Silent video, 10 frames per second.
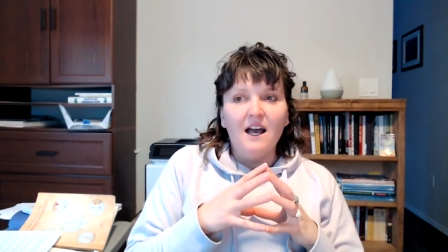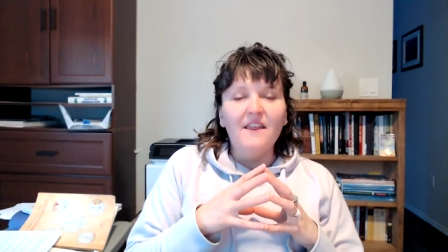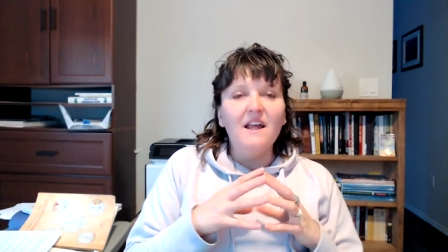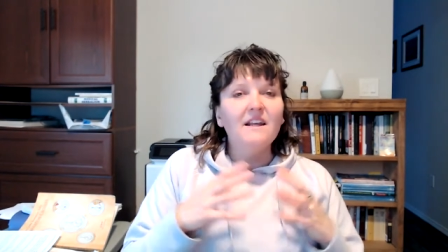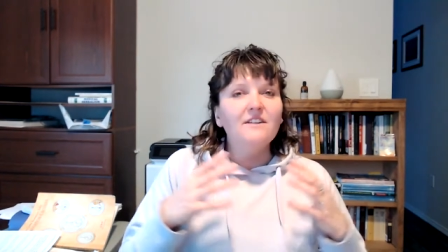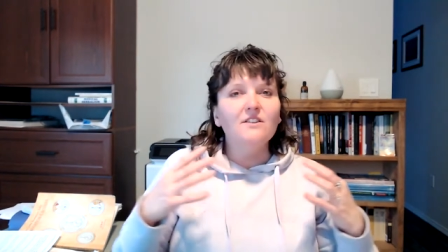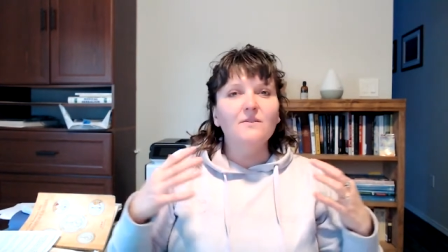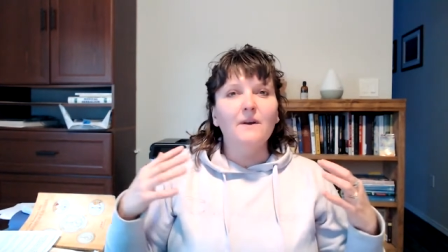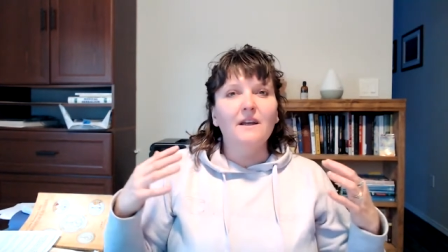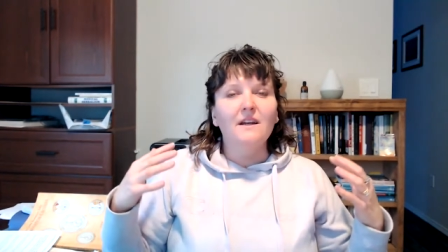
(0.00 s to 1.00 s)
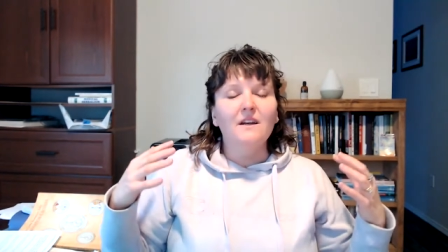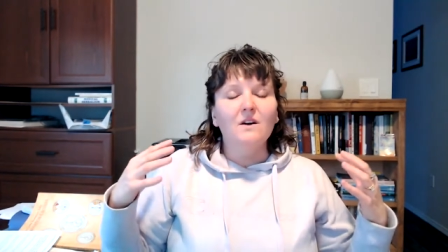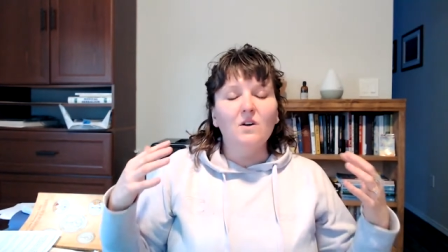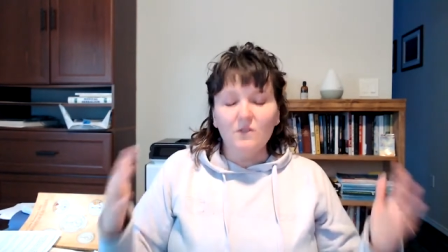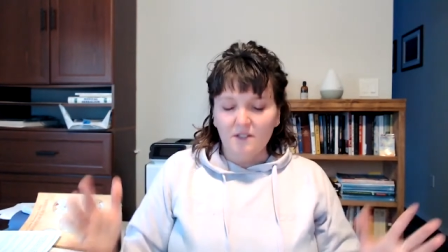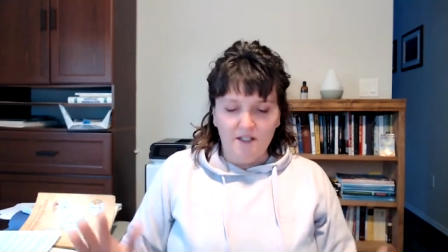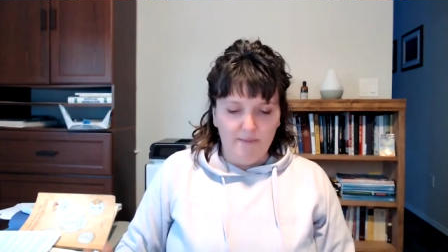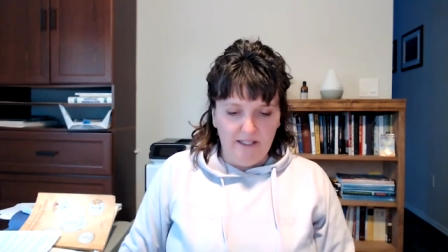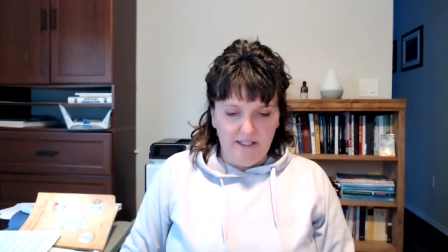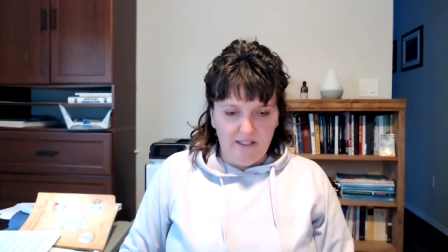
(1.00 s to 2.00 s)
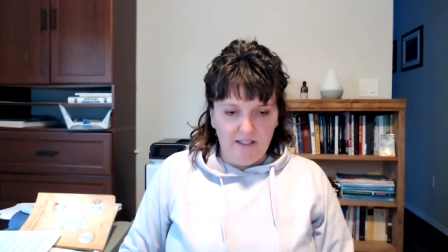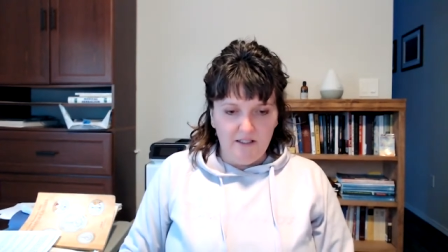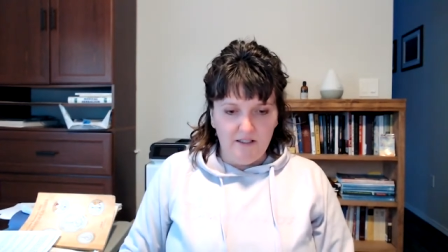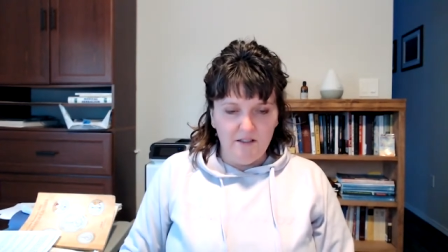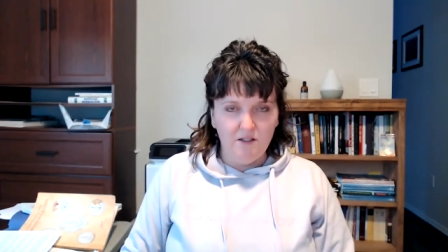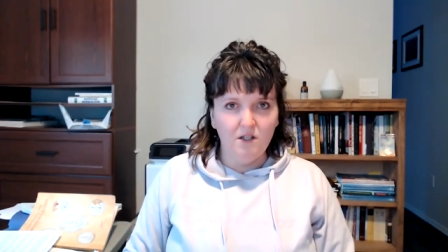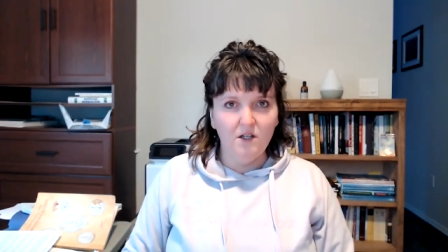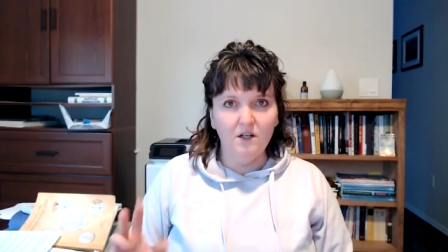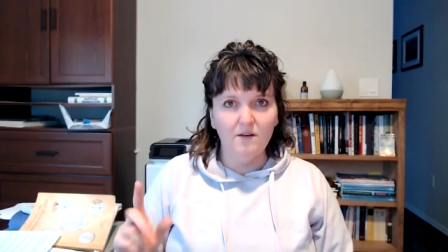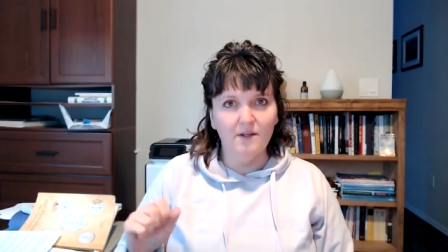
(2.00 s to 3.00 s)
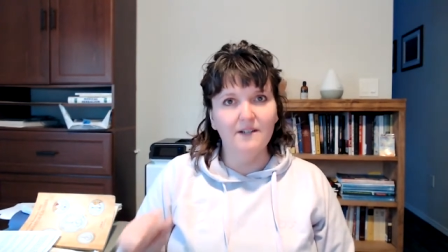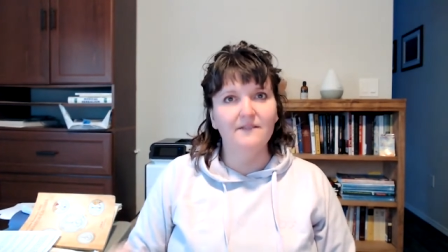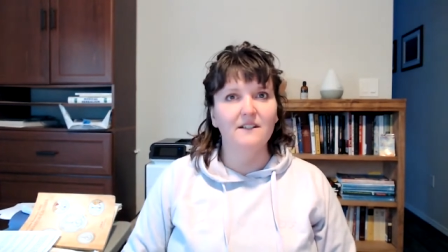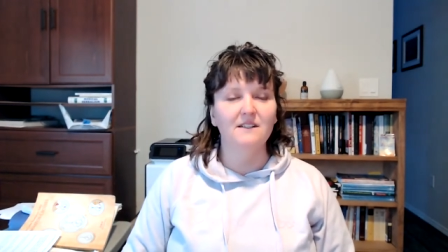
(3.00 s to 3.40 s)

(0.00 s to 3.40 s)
And then I just went, hold on a minute. What if